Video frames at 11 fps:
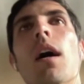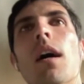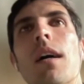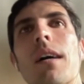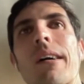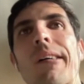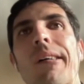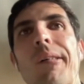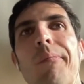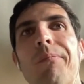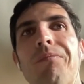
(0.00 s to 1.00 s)

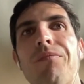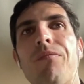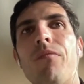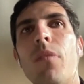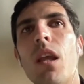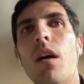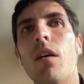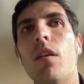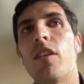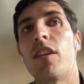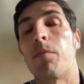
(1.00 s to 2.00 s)
um,
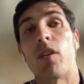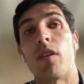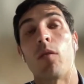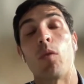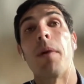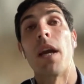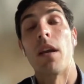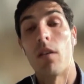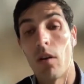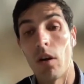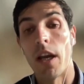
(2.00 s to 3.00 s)
disposal to pay.
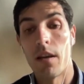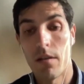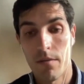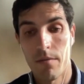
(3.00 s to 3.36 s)
Okay.